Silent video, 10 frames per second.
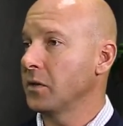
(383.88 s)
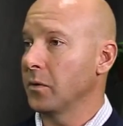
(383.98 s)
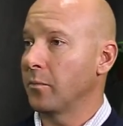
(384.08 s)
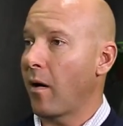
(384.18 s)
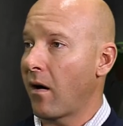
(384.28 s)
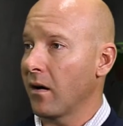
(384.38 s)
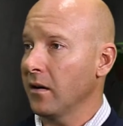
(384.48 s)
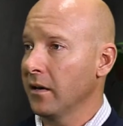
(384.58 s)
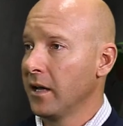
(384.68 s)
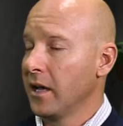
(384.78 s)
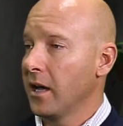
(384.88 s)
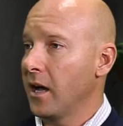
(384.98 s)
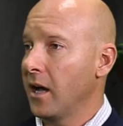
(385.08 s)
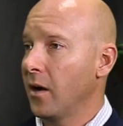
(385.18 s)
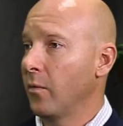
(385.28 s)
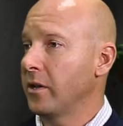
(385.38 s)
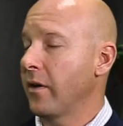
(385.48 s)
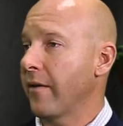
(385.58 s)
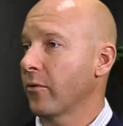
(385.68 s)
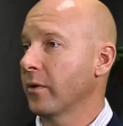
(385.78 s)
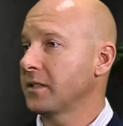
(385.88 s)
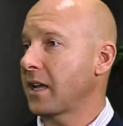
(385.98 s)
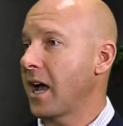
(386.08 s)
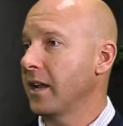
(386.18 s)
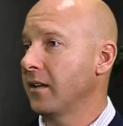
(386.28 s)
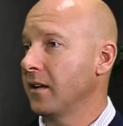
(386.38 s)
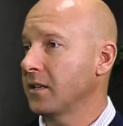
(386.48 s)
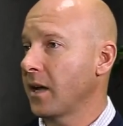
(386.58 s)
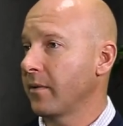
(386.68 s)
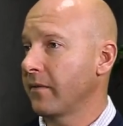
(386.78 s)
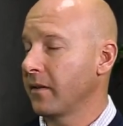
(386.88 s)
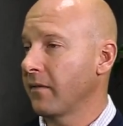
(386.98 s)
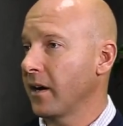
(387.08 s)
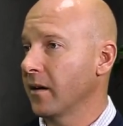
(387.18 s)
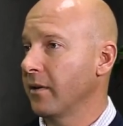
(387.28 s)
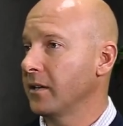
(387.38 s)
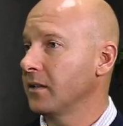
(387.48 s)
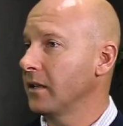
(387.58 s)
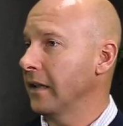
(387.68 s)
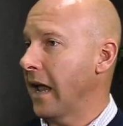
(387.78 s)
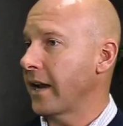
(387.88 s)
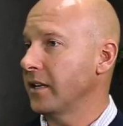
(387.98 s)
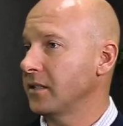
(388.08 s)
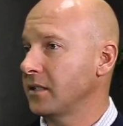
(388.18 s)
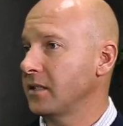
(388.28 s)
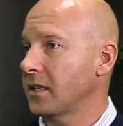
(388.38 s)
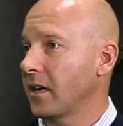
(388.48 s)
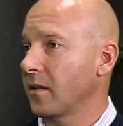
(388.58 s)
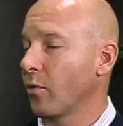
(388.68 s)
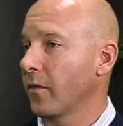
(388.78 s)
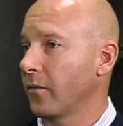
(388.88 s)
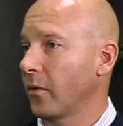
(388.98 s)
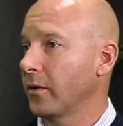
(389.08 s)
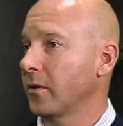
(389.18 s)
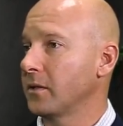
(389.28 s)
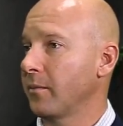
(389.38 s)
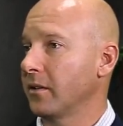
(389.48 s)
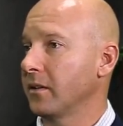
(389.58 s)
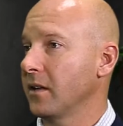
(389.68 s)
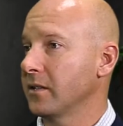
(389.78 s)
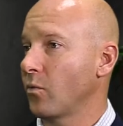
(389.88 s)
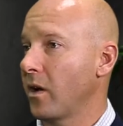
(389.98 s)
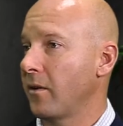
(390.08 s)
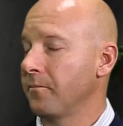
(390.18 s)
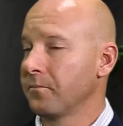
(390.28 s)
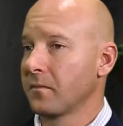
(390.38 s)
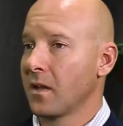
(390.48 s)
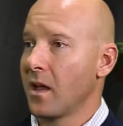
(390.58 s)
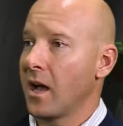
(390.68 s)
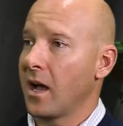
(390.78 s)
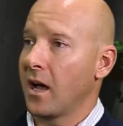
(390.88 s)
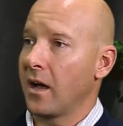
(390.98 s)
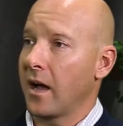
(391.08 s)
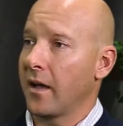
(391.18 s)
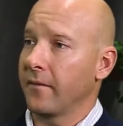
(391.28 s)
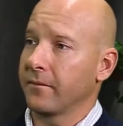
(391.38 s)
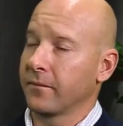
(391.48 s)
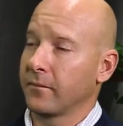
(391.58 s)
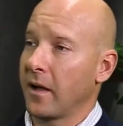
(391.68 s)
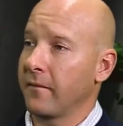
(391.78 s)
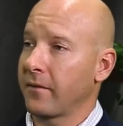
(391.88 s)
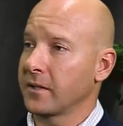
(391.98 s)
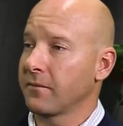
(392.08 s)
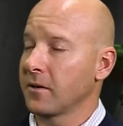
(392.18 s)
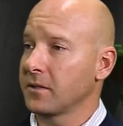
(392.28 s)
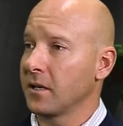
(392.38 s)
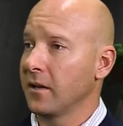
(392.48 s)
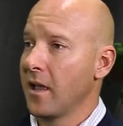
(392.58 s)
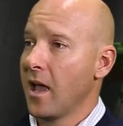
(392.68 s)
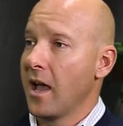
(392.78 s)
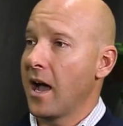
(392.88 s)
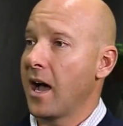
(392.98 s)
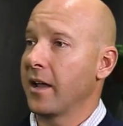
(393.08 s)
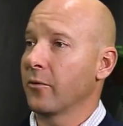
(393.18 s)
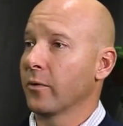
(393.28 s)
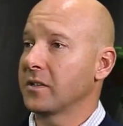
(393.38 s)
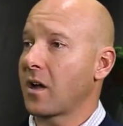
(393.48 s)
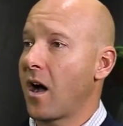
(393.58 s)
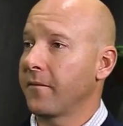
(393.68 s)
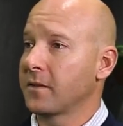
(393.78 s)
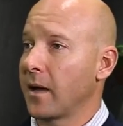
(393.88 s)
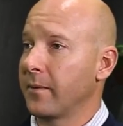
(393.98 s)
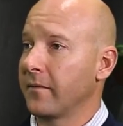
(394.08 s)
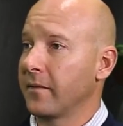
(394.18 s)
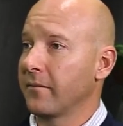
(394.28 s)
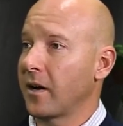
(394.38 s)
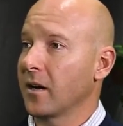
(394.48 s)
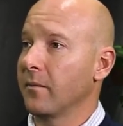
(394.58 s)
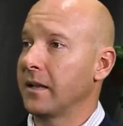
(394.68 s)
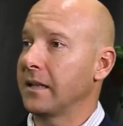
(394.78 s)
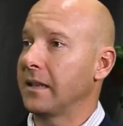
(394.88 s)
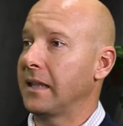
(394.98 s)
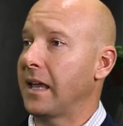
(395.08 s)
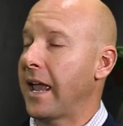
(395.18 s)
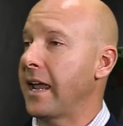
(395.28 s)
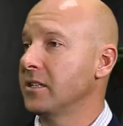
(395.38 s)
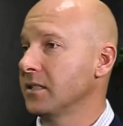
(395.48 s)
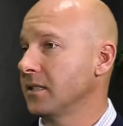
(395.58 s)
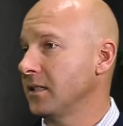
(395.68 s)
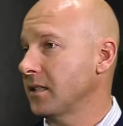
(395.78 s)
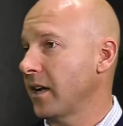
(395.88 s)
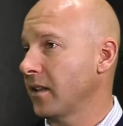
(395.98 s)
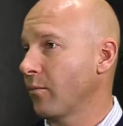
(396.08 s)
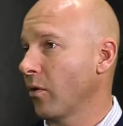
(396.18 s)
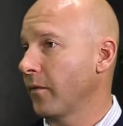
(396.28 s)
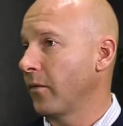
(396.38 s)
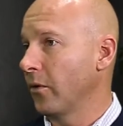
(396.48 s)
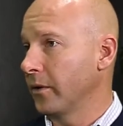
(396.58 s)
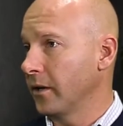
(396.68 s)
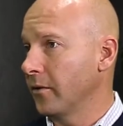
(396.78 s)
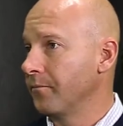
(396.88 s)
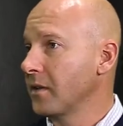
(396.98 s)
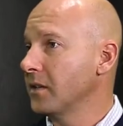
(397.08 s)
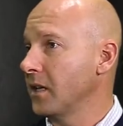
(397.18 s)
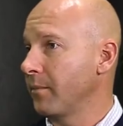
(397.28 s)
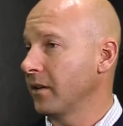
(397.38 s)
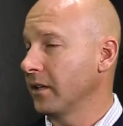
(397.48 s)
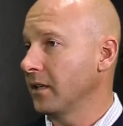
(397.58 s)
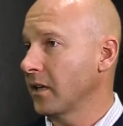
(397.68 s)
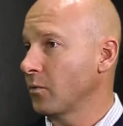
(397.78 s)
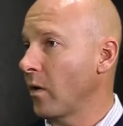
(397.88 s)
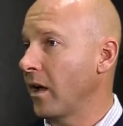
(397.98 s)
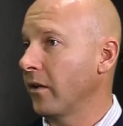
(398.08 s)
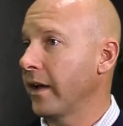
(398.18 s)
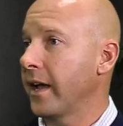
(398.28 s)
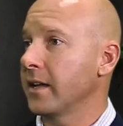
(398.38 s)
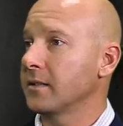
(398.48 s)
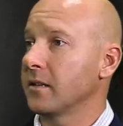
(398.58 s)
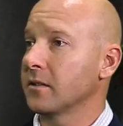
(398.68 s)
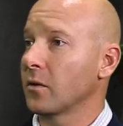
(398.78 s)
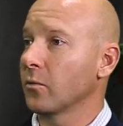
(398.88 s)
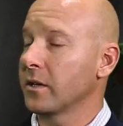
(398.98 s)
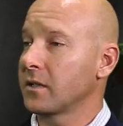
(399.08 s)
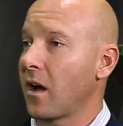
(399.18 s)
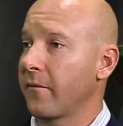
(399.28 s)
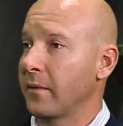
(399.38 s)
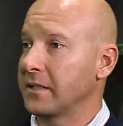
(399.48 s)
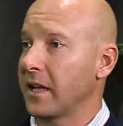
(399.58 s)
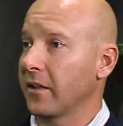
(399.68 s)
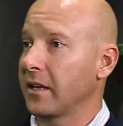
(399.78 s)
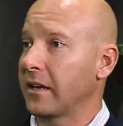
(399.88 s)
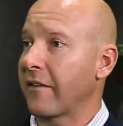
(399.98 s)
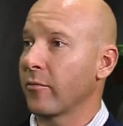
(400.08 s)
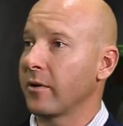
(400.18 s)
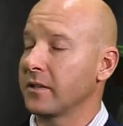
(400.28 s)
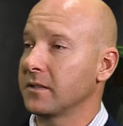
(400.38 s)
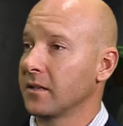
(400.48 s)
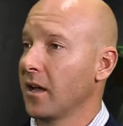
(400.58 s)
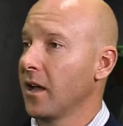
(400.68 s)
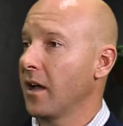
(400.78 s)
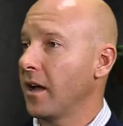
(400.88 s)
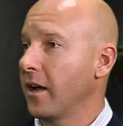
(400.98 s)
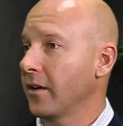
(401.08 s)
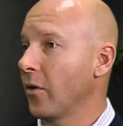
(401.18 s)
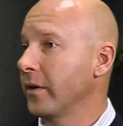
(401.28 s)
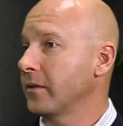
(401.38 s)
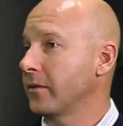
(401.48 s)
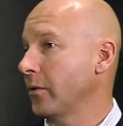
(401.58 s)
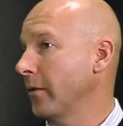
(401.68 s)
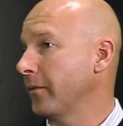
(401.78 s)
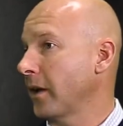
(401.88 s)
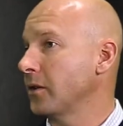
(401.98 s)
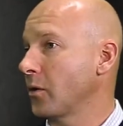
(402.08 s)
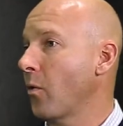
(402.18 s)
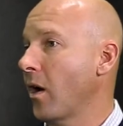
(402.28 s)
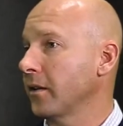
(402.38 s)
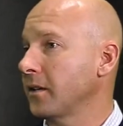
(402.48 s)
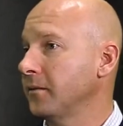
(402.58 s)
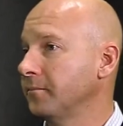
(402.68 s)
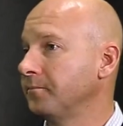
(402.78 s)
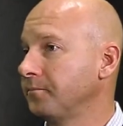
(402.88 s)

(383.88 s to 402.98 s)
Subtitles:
to par. When you have a risk-on type of environment, the non-agency side of the portfolio typically does well. Vice versa, on a risk-off type of environment, the agency side of the portfolio typically does well, as there's a risk-off mentality and everybody's going to a flight to quality.